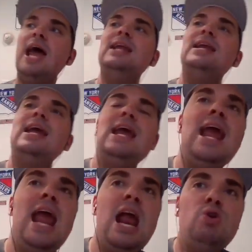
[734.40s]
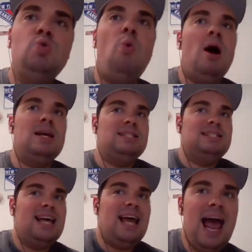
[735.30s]
And it
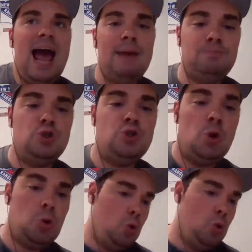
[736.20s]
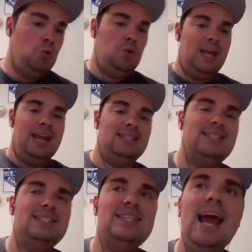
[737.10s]
was absolutely
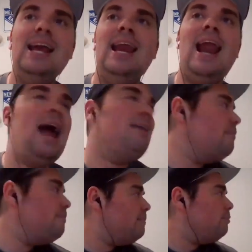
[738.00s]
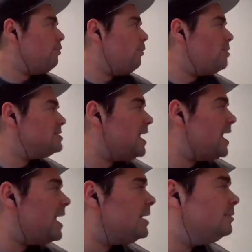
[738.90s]
insane. And I remember there was
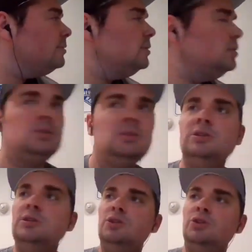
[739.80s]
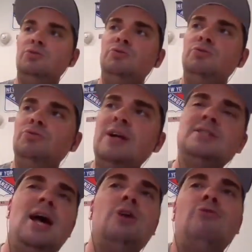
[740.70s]
a
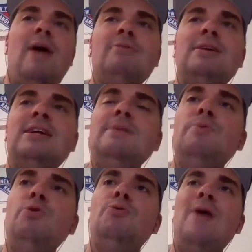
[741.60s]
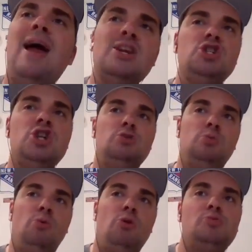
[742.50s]
Red Sox groundkeeper who had
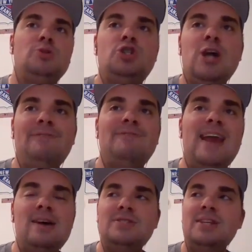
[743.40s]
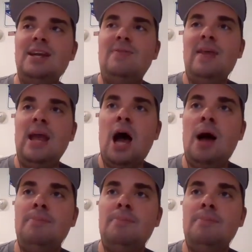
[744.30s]
exchanged words with Jeff Nelson in the